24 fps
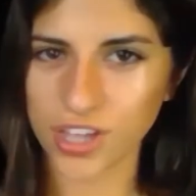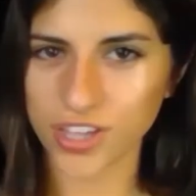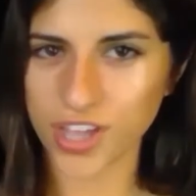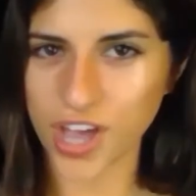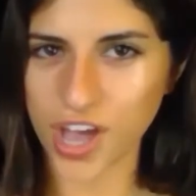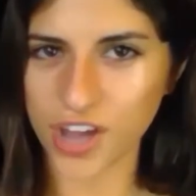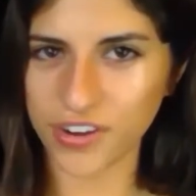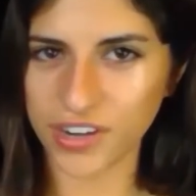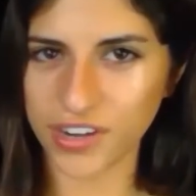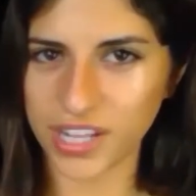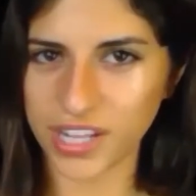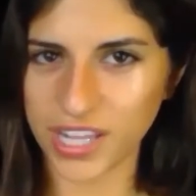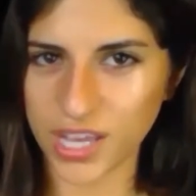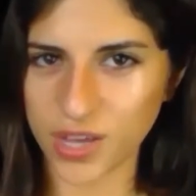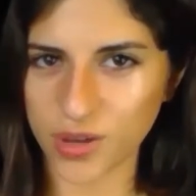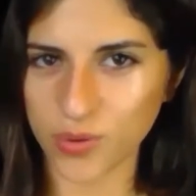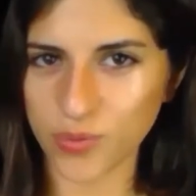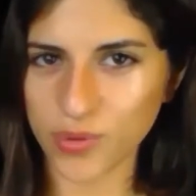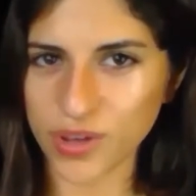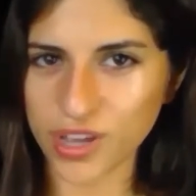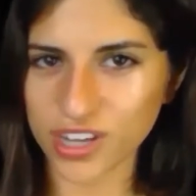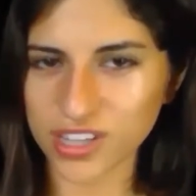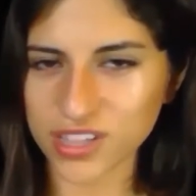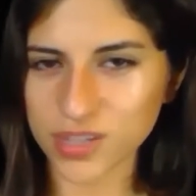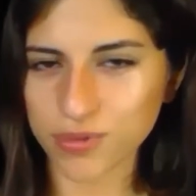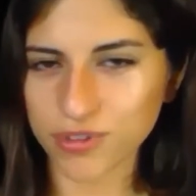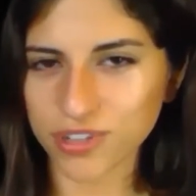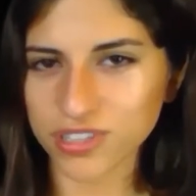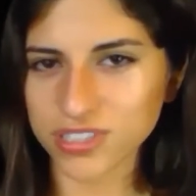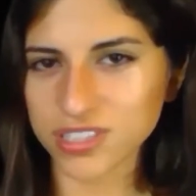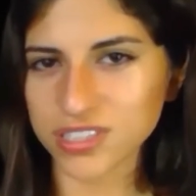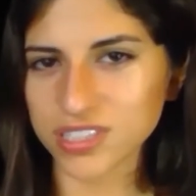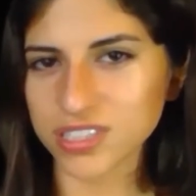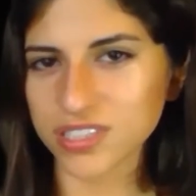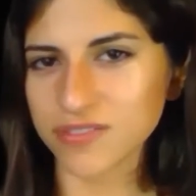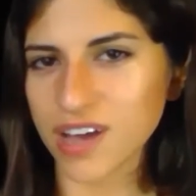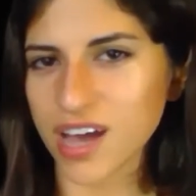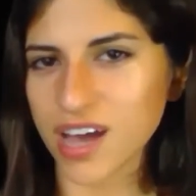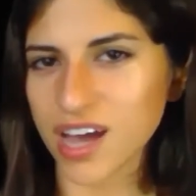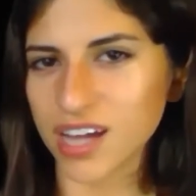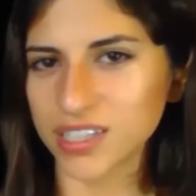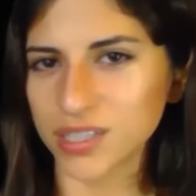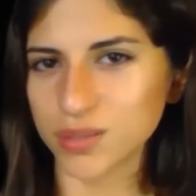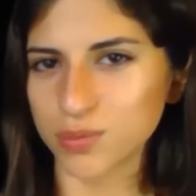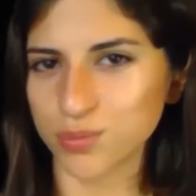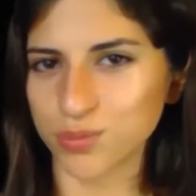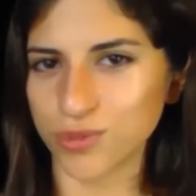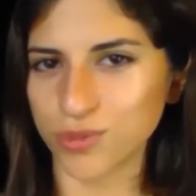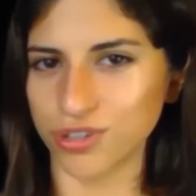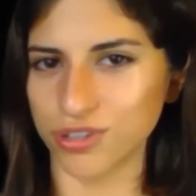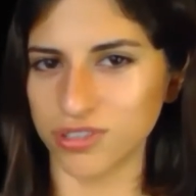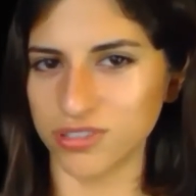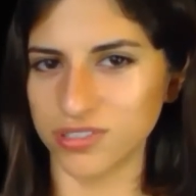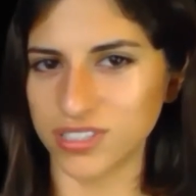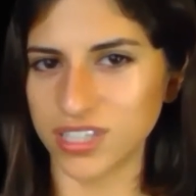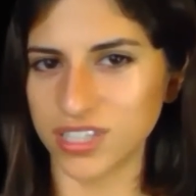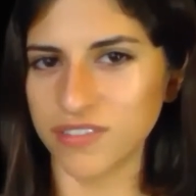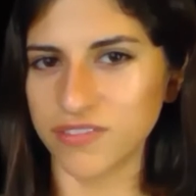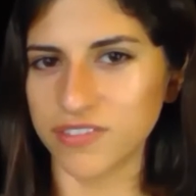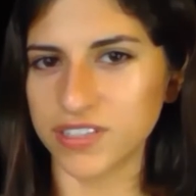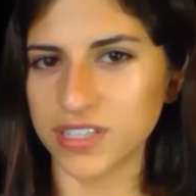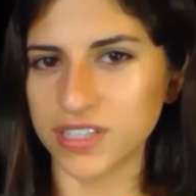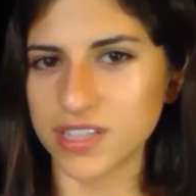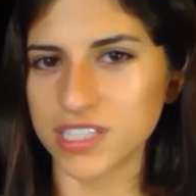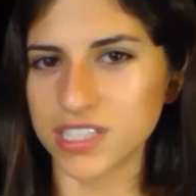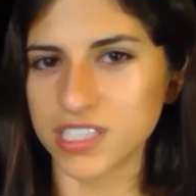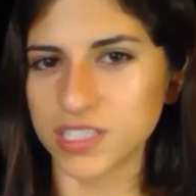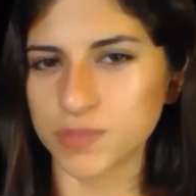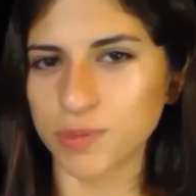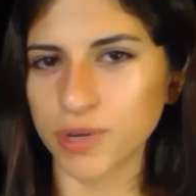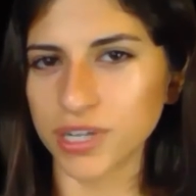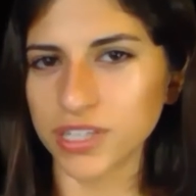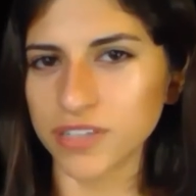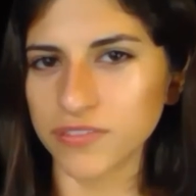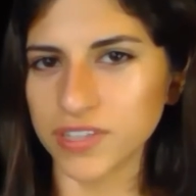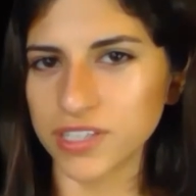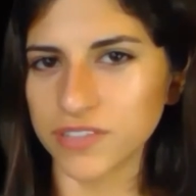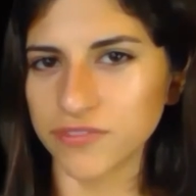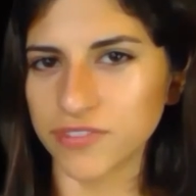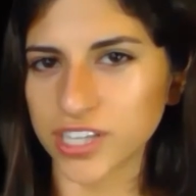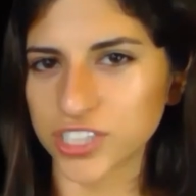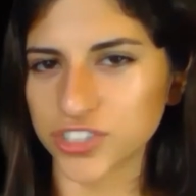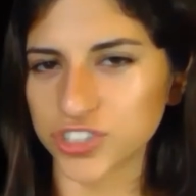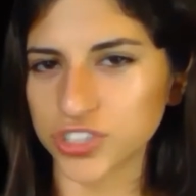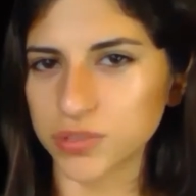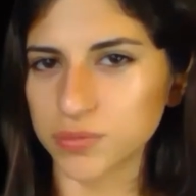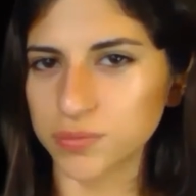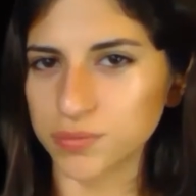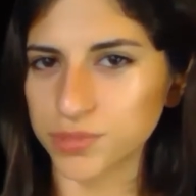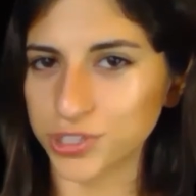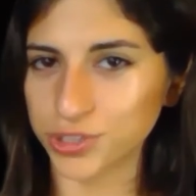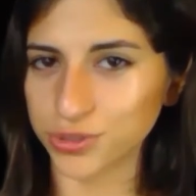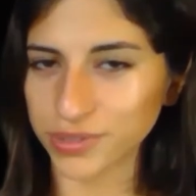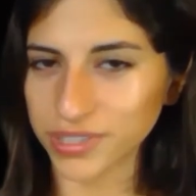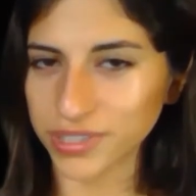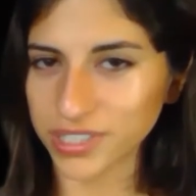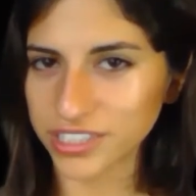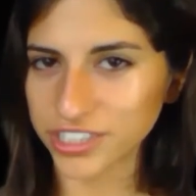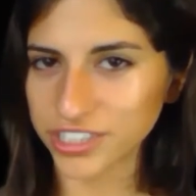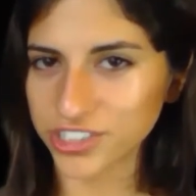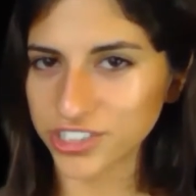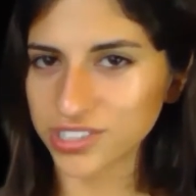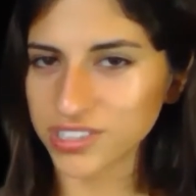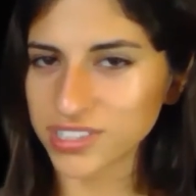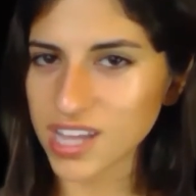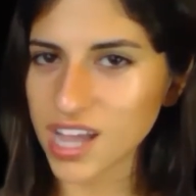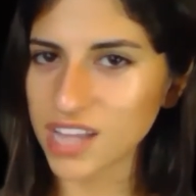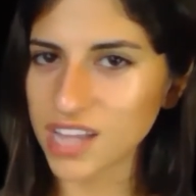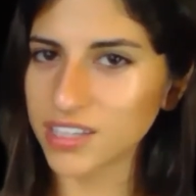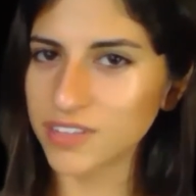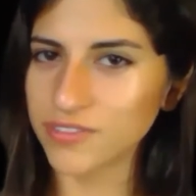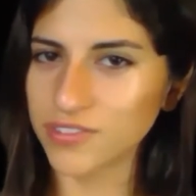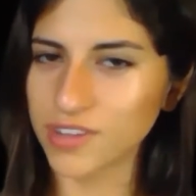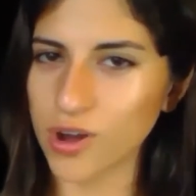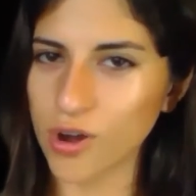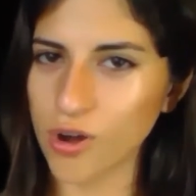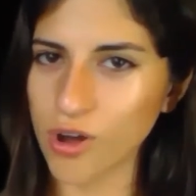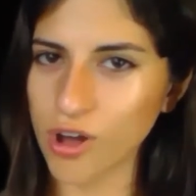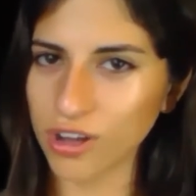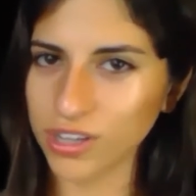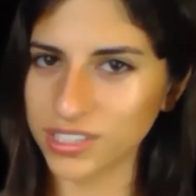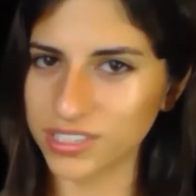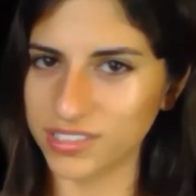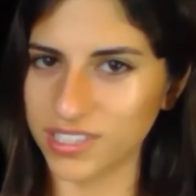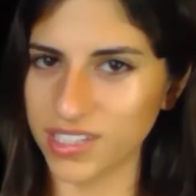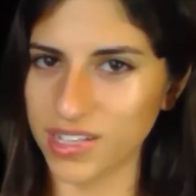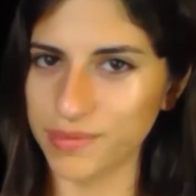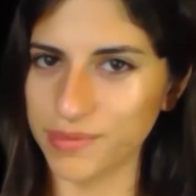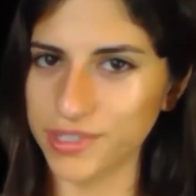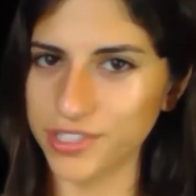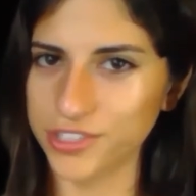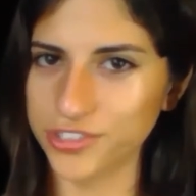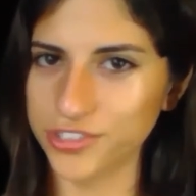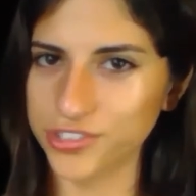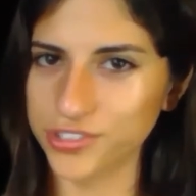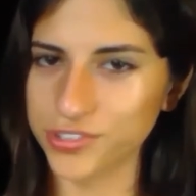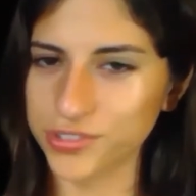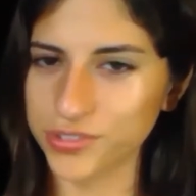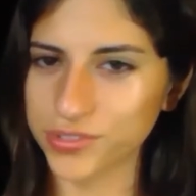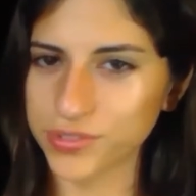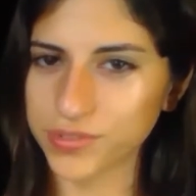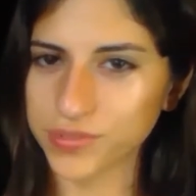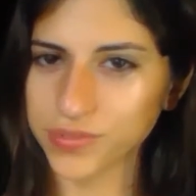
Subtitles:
Currently, we are in the process of adding models of the spread of infection in between tissues and of organ damage.